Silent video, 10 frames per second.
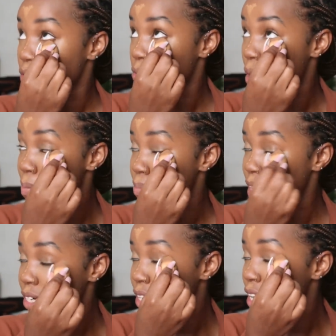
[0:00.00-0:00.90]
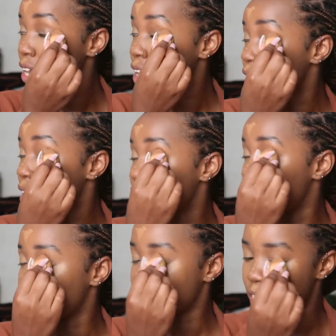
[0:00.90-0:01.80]
So I'm meeting
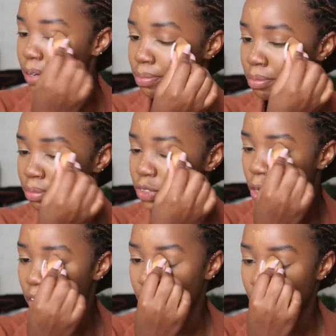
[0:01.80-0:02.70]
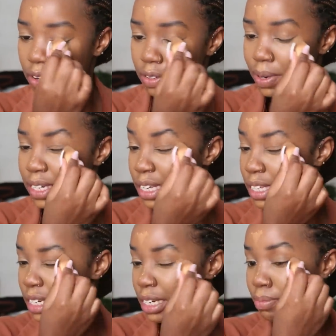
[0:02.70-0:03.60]
the team, Joanna K
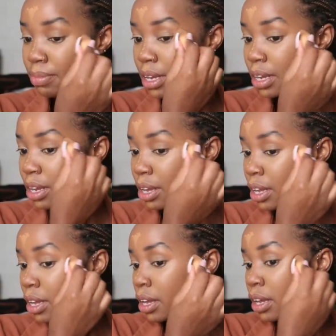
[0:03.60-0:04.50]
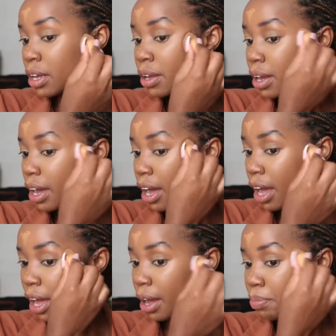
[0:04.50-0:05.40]
Cosmetics team.
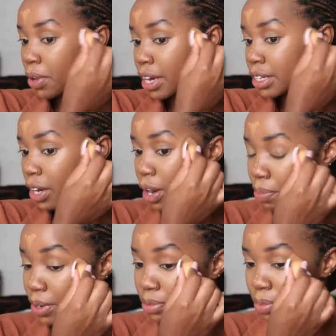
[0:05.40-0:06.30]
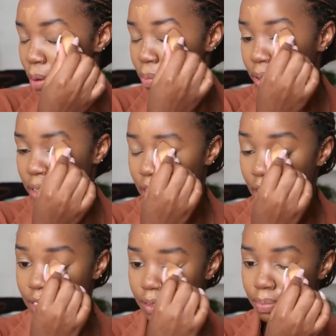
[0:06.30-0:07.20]
I'm gonna tell you a bit more about
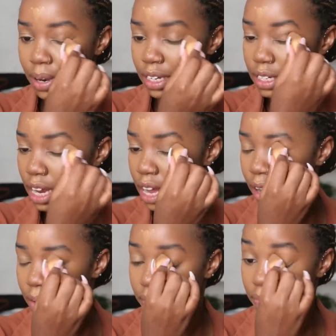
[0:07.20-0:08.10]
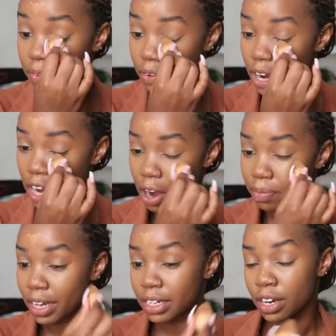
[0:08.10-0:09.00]
that, but right now
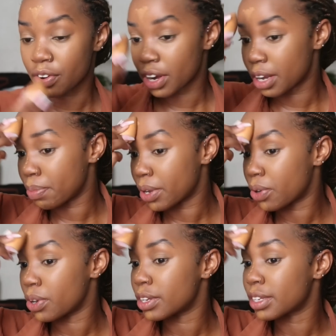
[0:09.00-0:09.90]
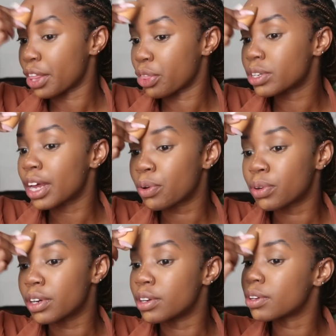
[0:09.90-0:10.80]
I'm getting ready because I thought I
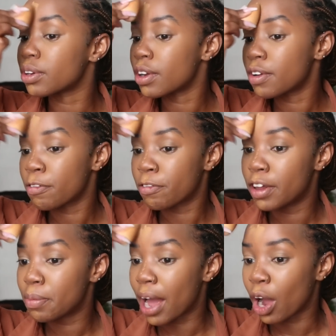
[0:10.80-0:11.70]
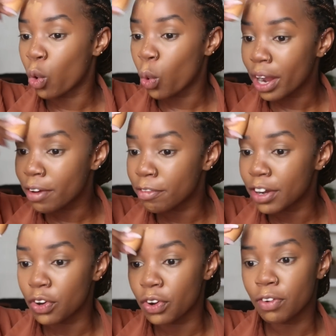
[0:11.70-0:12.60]
could film a quick
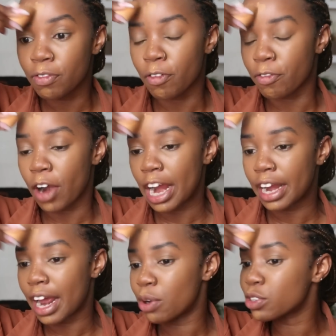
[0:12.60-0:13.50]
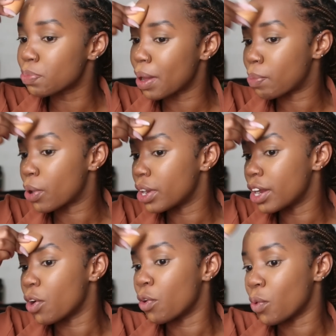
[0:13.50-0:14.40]
video for Friday. I want to be
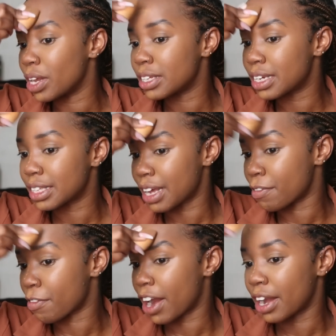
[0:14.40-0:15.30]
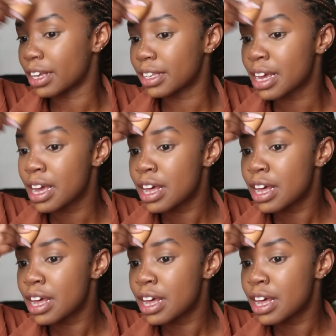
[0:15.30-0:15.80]
uploading on Wednesdays and Fridays,